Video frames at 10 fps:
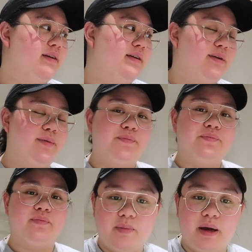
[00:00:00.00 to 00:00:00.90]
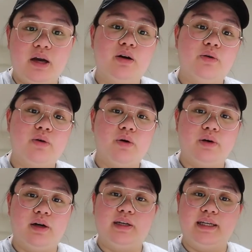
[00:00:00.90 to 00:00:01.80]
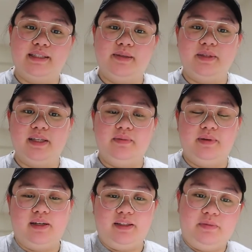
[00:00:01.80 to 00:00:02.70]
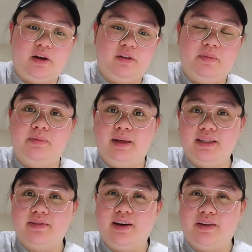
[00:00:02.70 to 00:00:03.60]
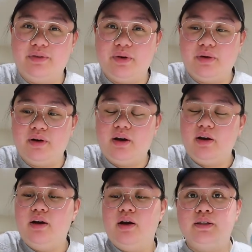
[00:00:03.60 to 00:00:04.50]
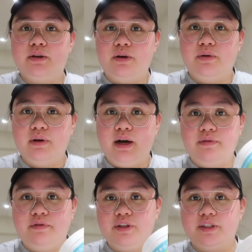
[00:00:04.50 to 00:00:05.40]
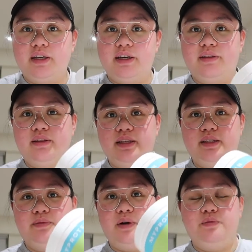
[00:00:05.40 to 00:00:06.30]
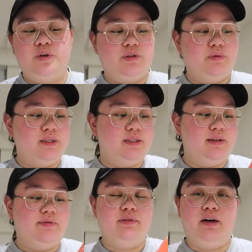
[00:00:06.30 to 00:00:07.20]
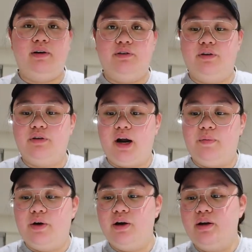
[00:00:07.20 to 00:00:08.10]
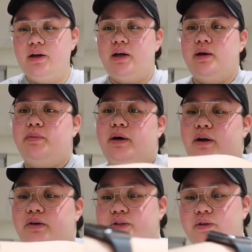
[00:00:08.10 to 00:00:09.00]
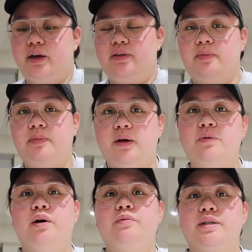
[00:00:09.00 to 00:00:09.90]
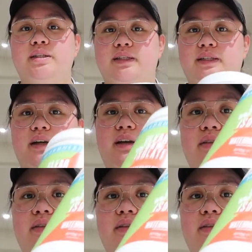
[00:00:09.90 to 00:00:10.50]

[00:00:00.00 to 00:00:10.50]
the mango coconut as Sim said because I'm not the biggest fan of coconut. So I first got this one, which was the five hundred gram one, but I also got the big one, which is like